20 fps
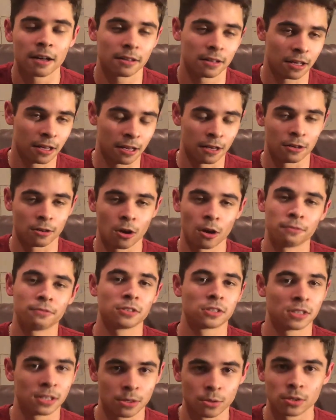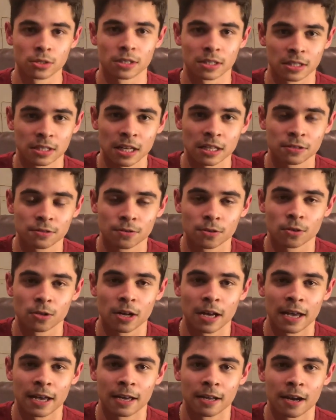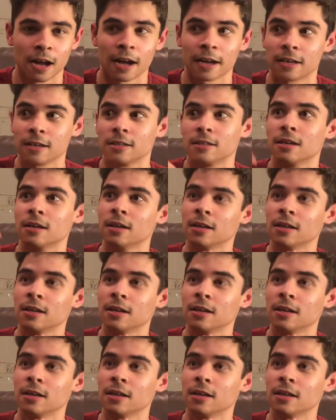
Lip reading: and obviously he was successful, and I could